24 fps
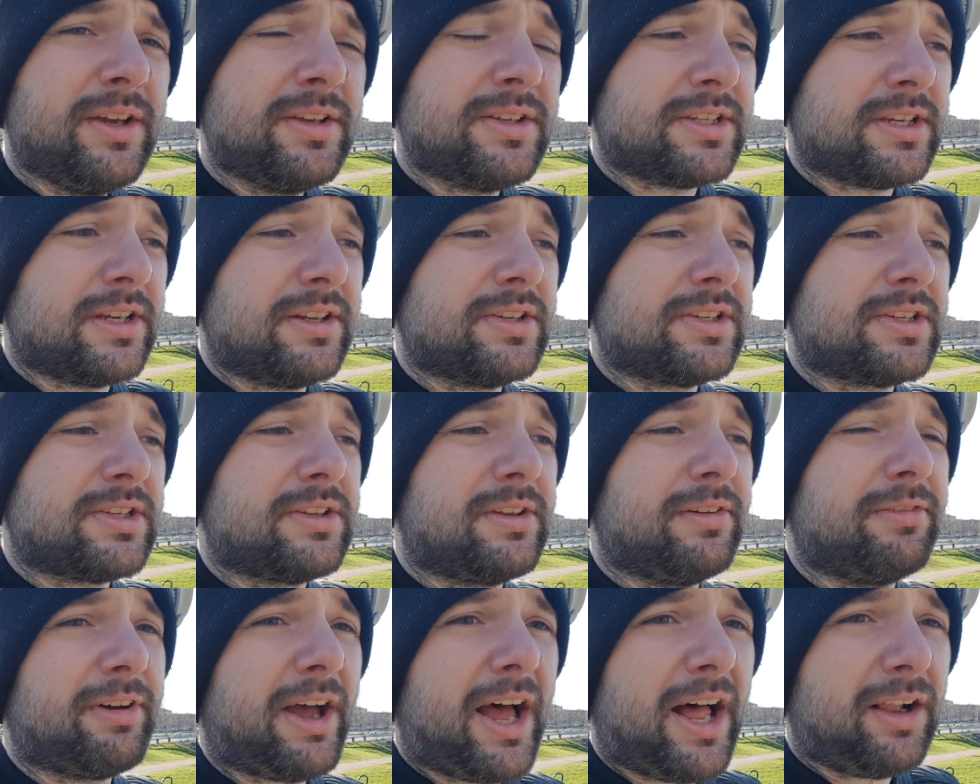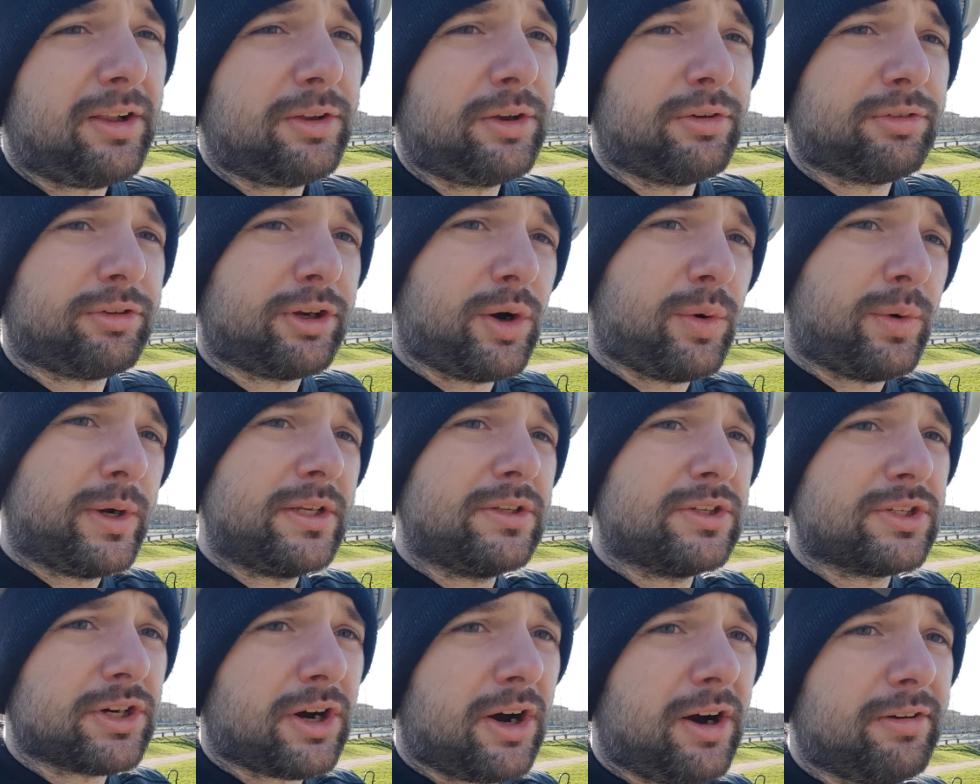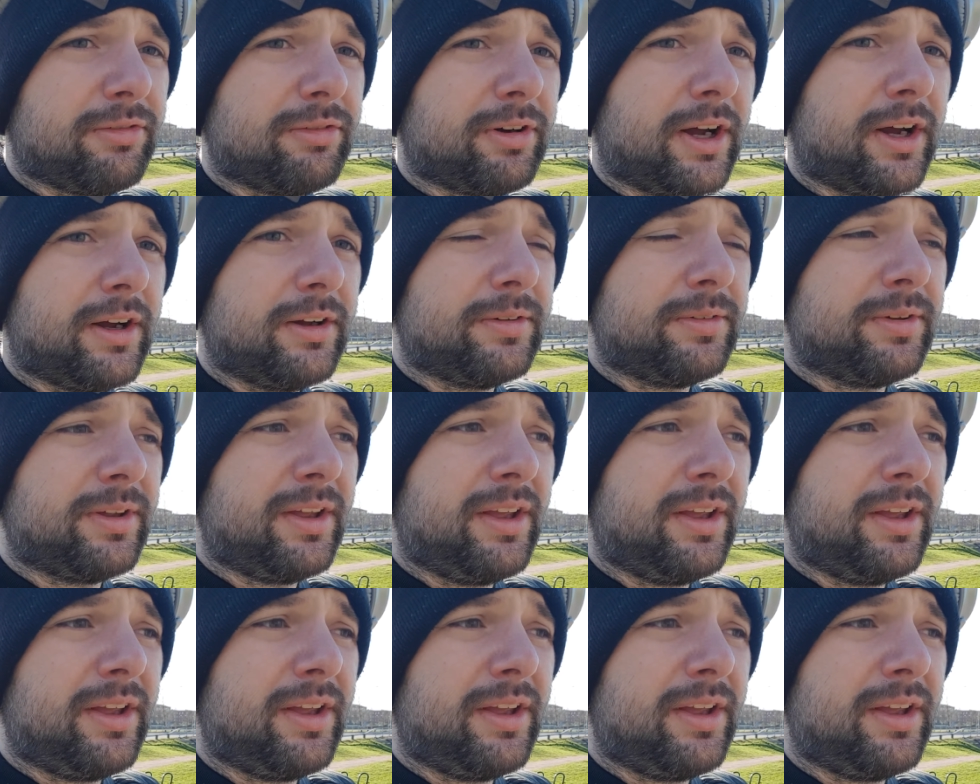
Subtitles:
since the value of knowing Java